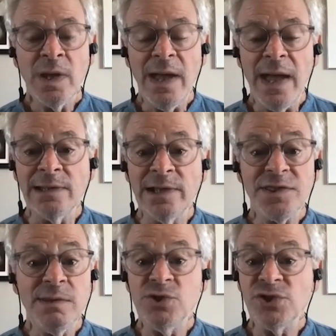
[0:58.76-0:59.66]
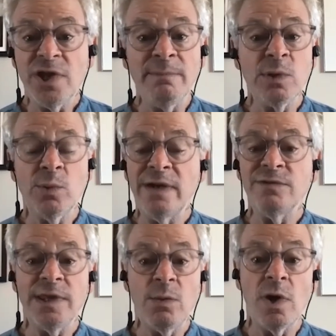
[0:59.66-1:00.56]
and let them just tell me
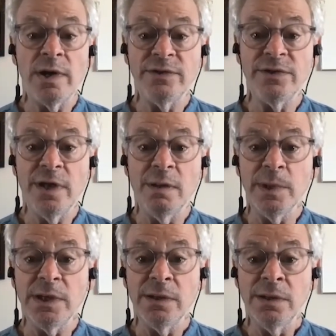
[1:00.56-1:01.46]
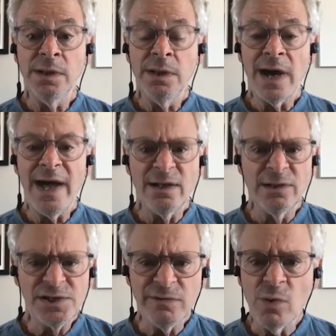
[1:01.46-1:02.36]
whatever they wanted to tell me. I had a
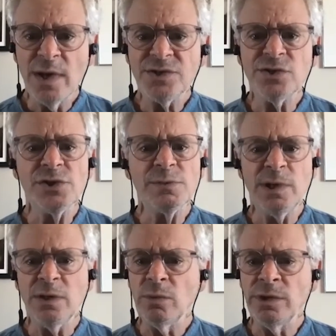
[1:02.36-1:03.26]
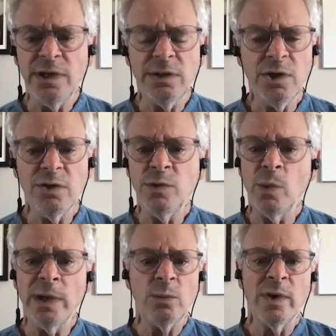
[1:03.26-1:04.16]
list of questions, but the interview
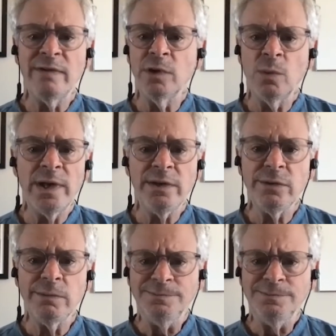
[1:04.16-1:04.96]
went wherever it went.